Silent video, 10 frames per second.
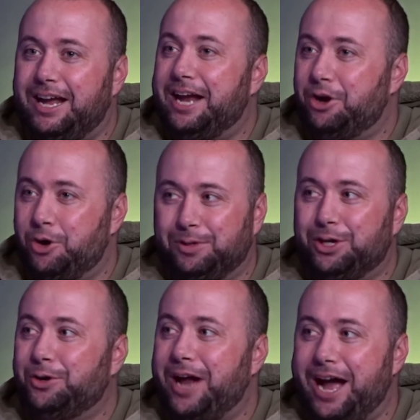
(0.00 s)
And Home
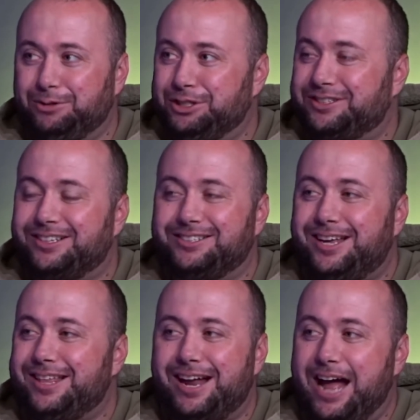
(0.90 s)
Alone, I was just going to say
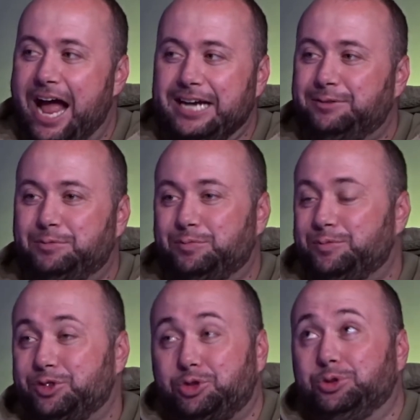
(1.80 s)
that. I
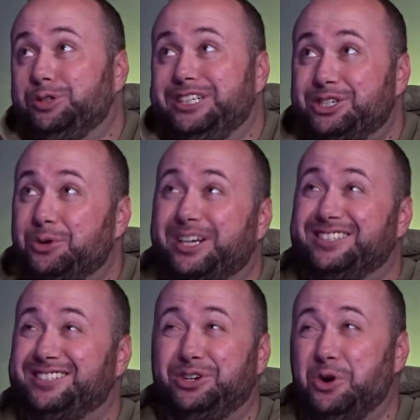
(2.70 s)
truly Home don't Alone.
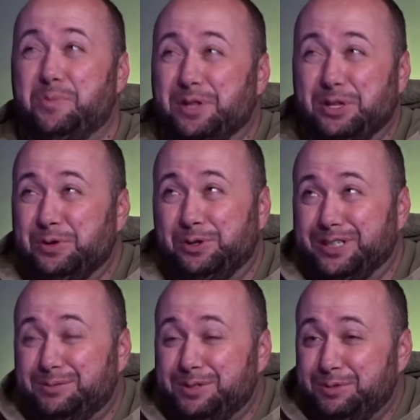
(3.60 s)
Consider Home Alone a
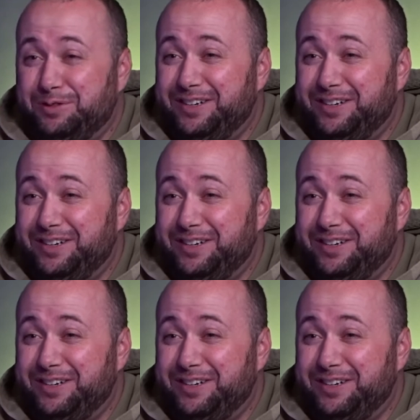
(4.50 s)
Christmas movie.